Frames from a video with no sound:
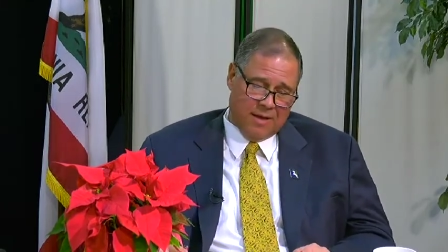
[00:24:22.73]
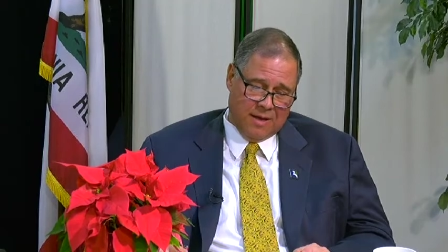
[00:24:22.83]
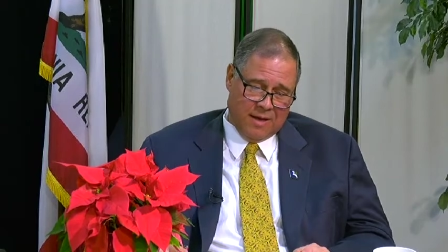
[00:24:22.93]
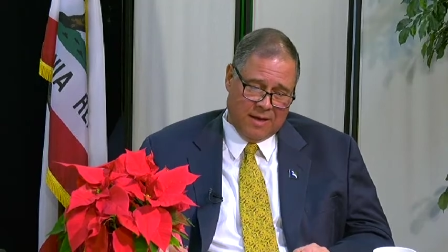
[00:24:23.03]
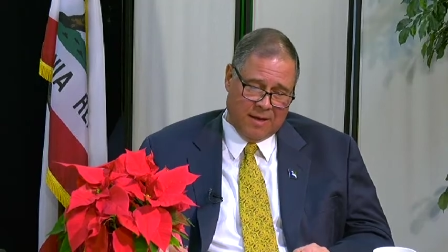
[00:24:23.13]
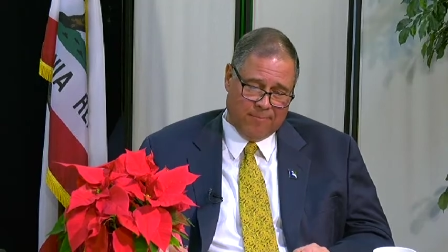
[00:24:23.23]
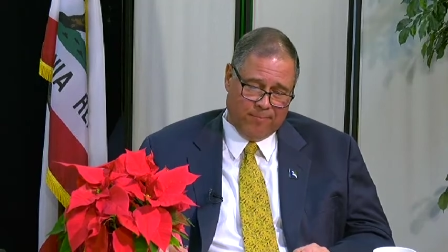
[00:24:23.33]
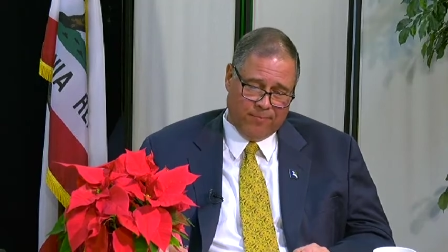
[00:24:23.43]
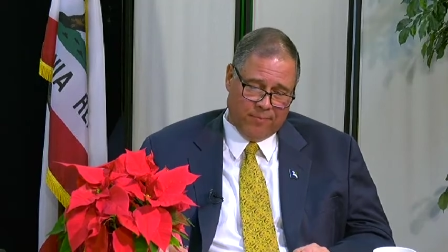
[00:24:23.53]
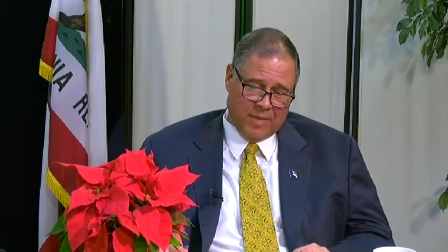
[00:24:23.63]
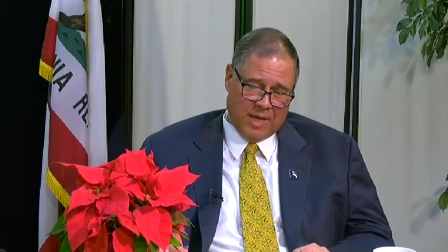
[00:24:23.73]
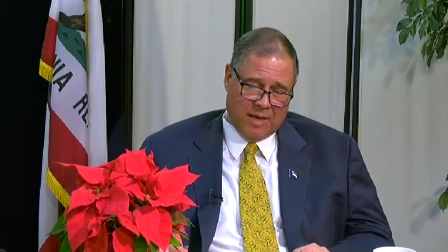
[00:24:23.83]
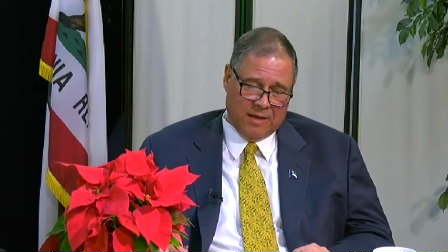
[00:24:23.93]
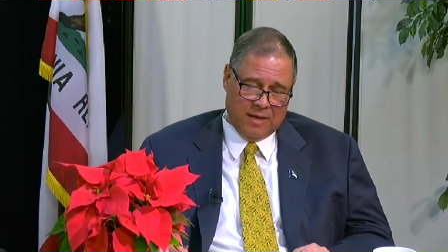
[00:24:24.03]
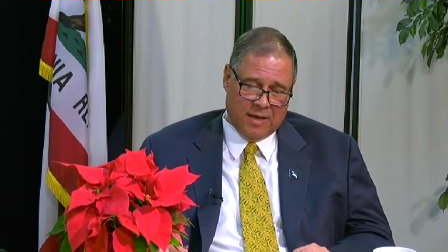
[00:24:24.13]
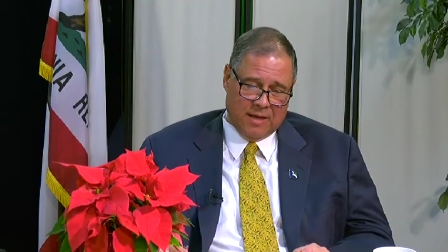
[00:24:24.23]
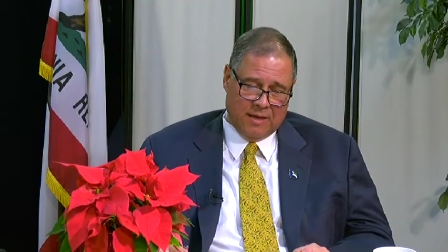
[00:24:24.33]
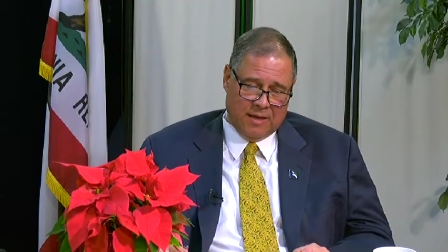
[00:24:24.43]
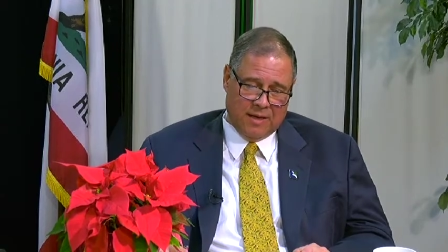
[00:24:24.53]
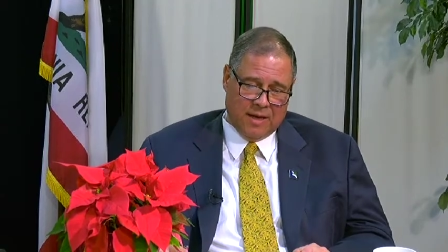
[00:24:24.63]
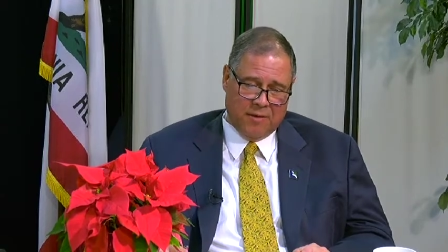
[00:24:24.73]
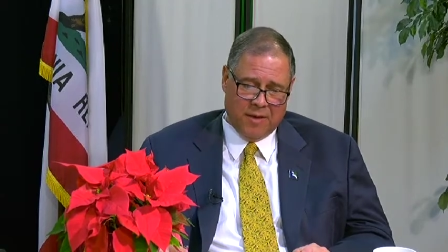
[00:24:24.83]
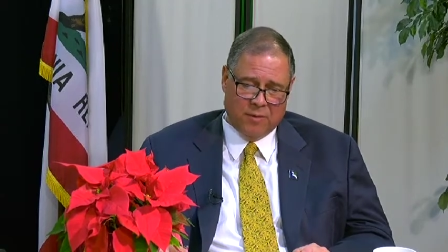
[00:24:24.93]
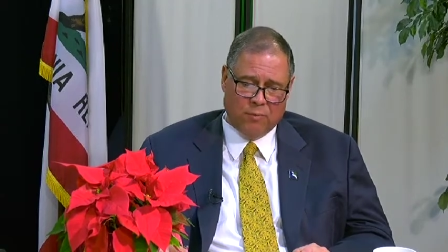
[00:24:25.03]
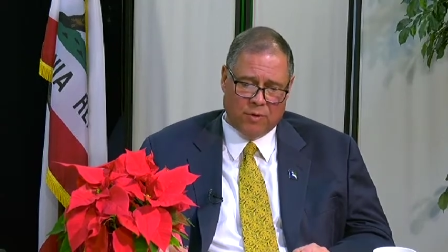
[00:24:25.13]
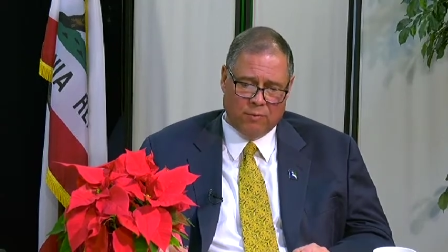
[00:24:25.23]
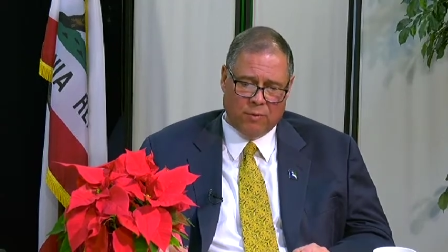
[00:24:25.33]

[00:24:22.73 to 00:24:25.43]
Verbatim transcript: Um, and, and, and I think we're,